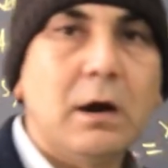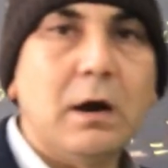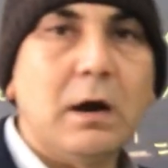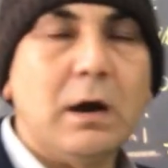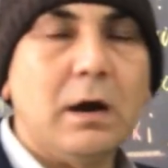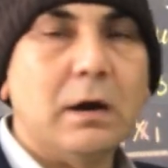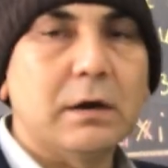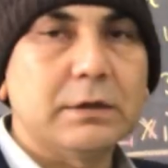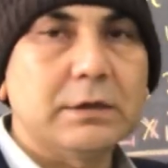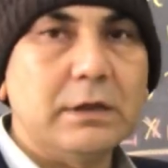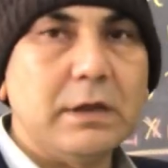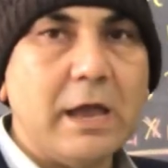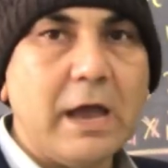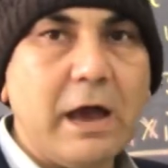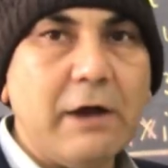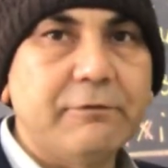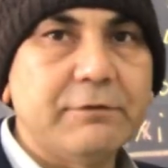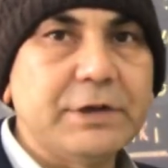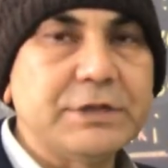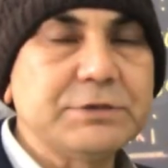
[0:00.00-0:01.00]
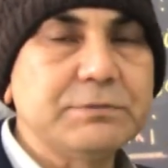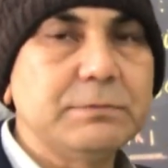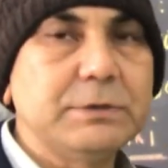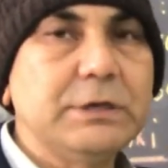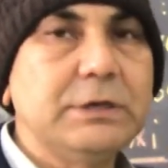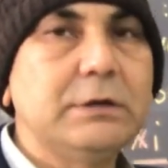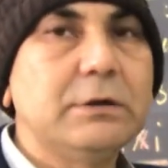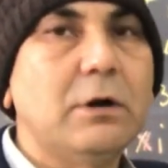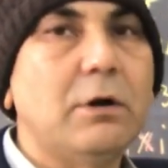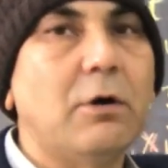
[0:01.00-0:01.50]
or the average
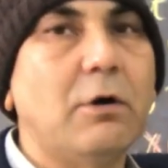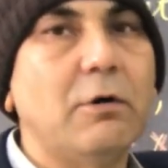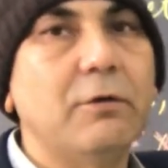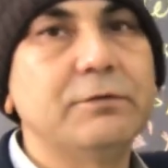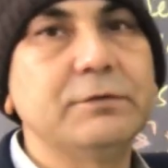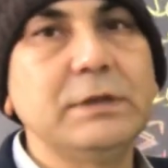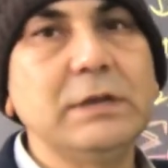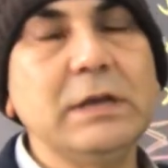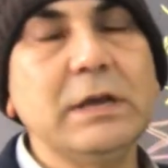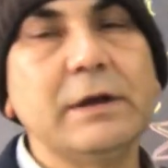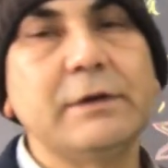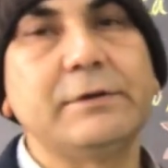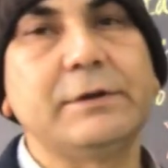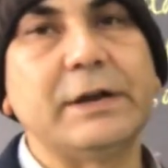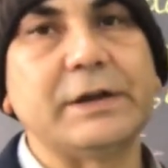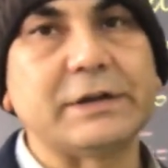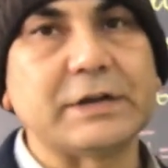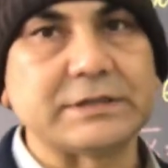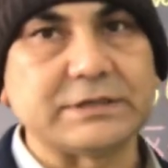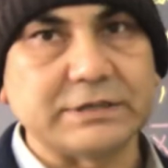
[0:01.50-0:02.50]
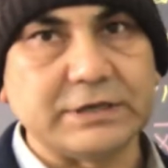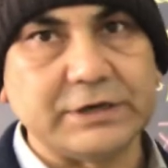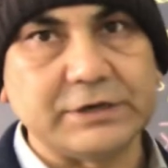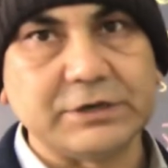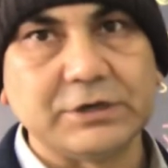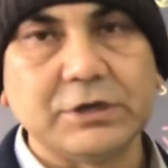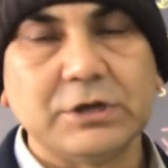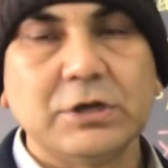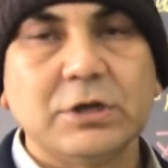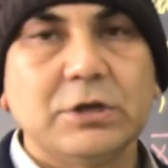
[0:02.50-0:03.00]
mean of the data set.
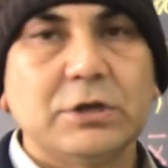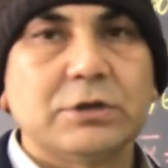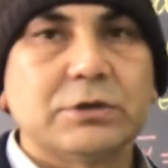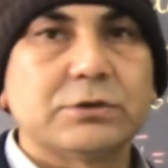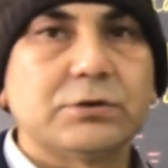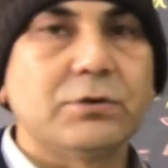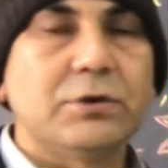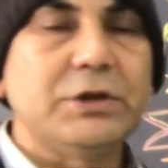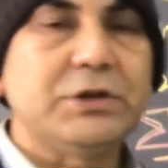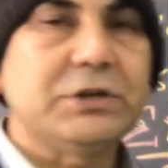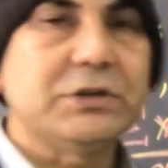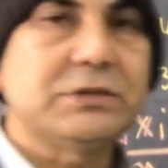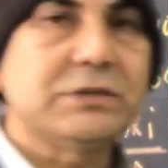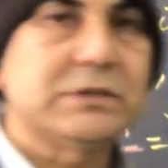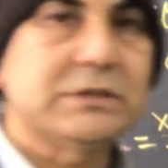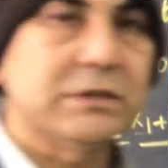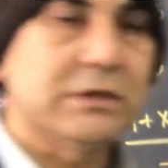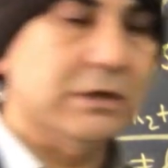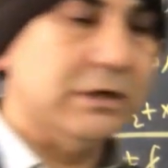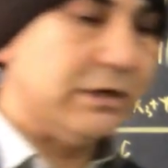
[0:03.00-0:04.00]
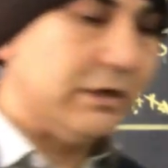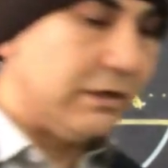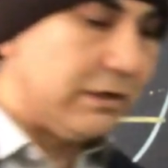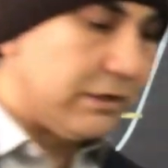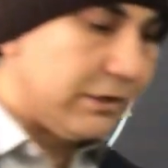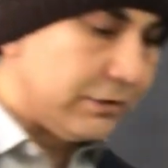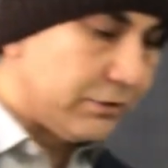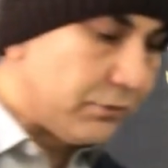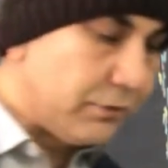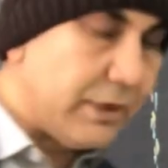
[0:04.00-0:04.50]
So it is
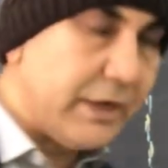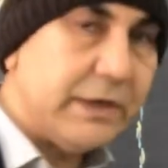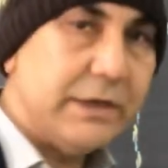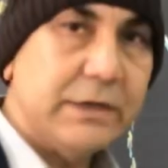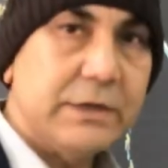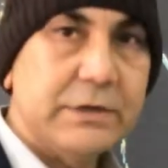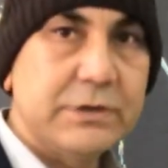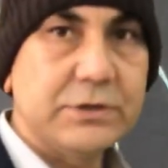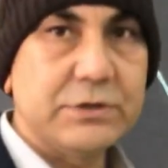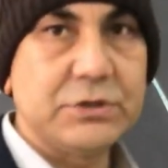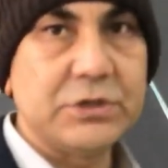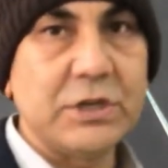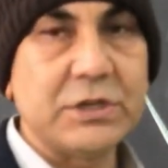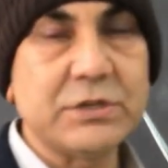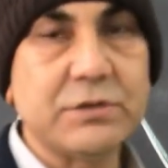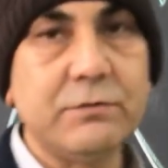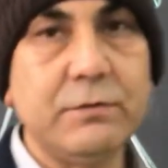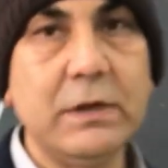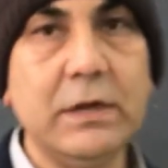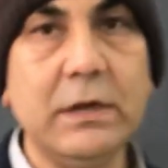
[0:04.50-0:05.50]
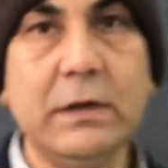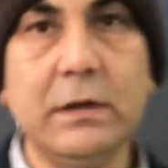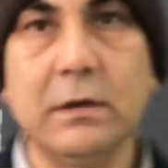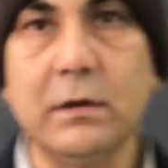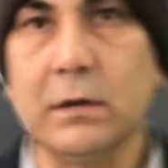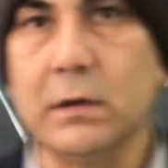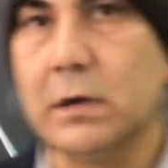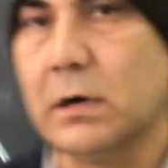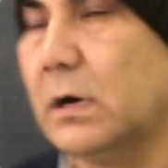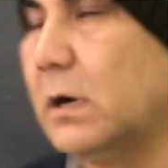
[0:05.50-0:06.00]
today just we
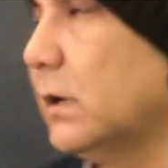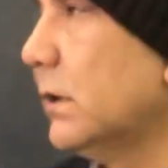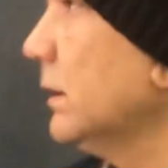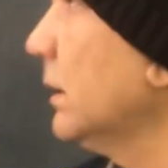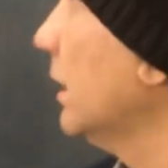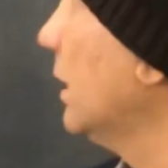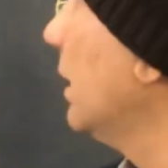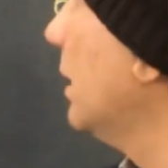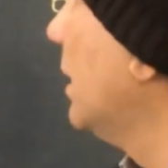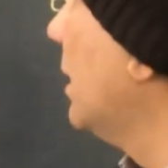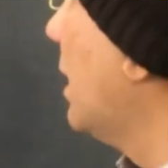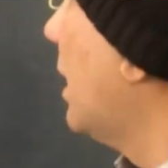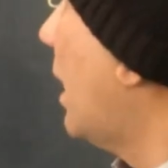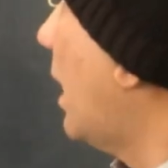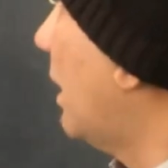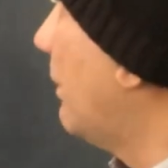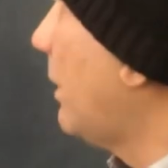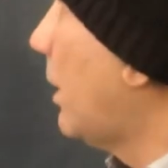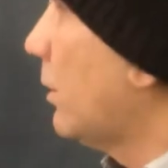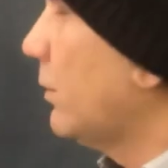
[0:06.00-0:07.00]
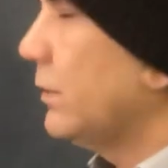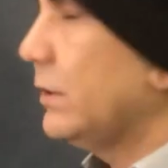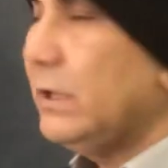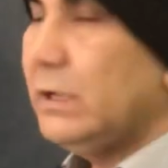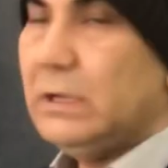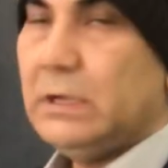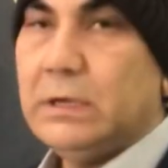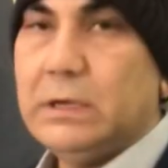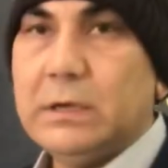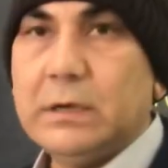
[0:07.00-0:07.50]
learn about
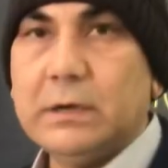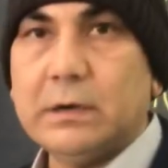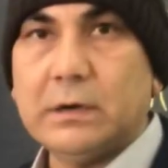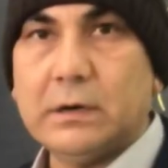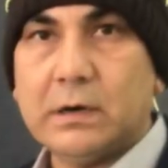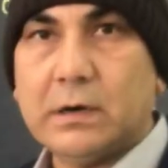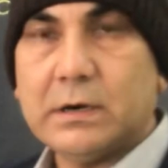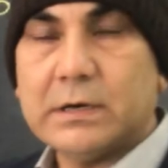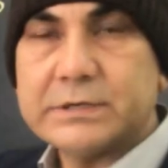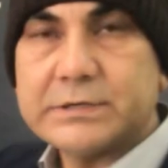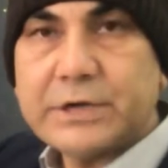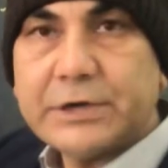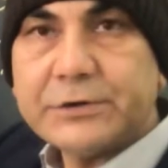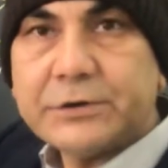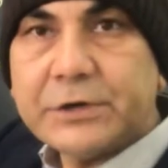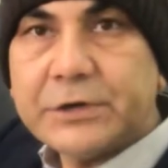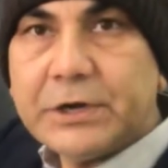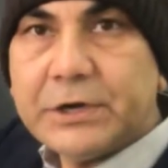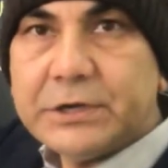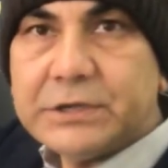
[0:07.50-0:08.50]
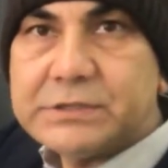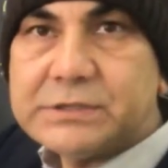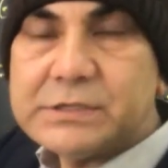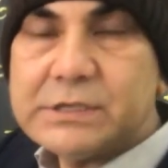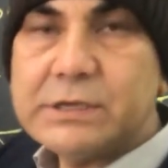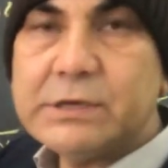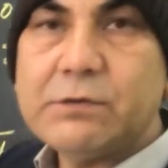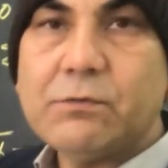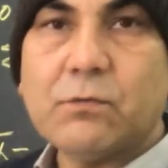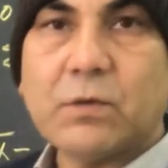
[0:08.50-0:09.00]
the central
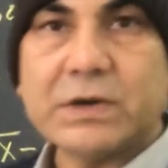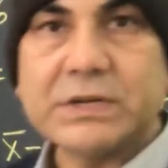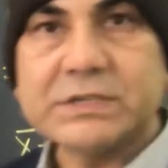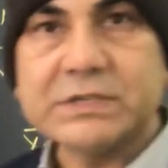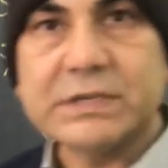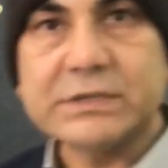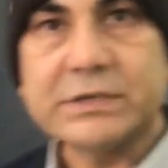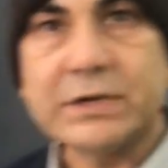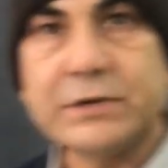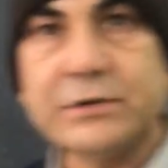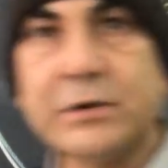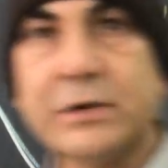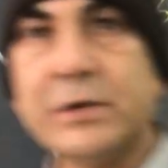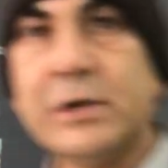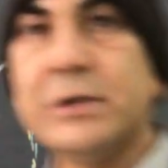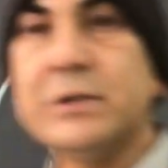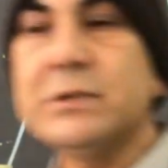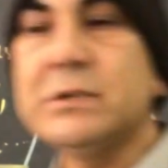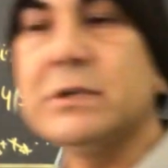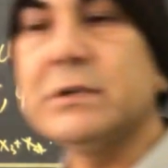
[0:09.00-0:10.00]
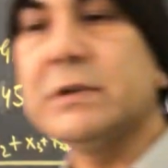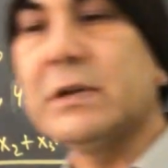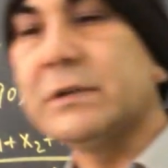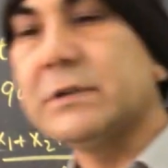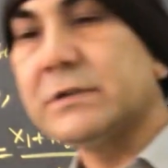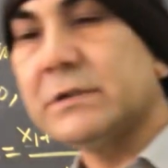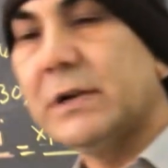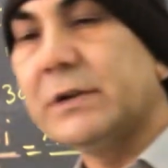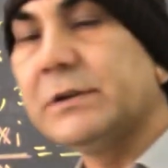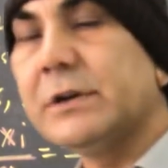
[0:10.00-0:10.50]
tendency. What is the central tendency?
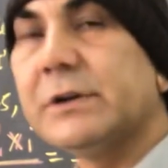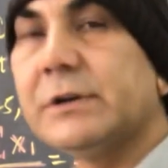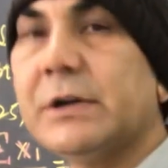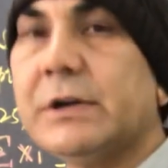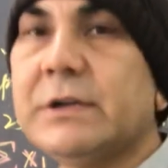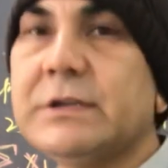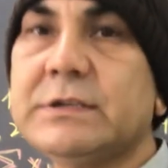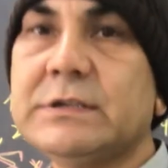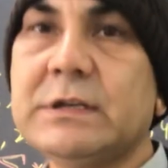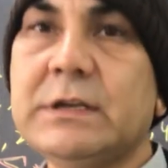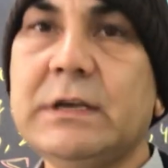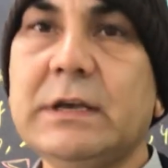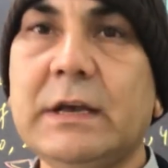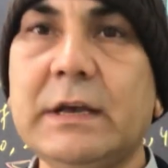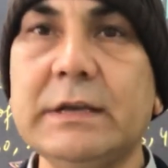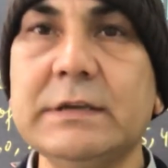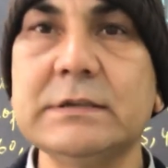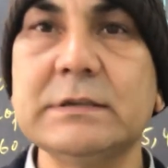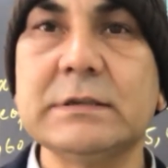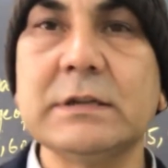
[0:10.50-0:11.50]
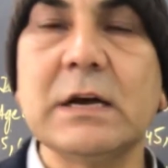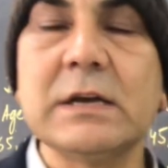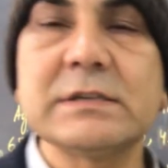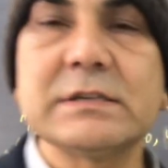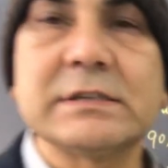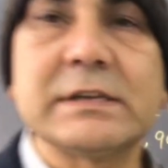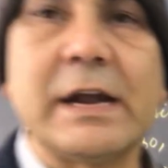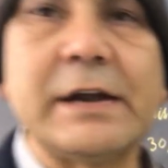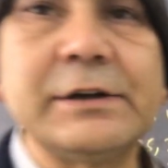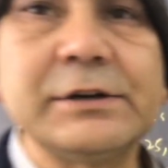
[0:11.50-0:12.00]
Central tendency is the
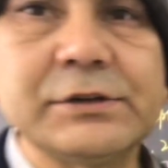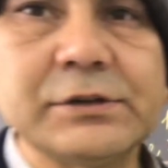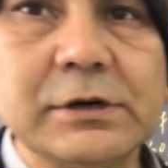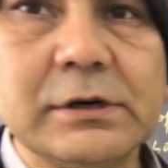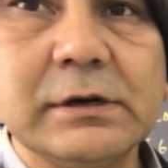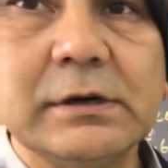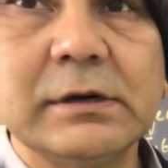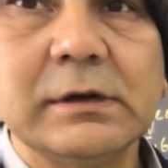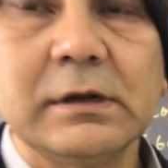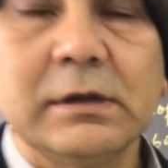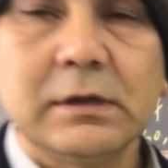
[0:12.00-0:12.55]
central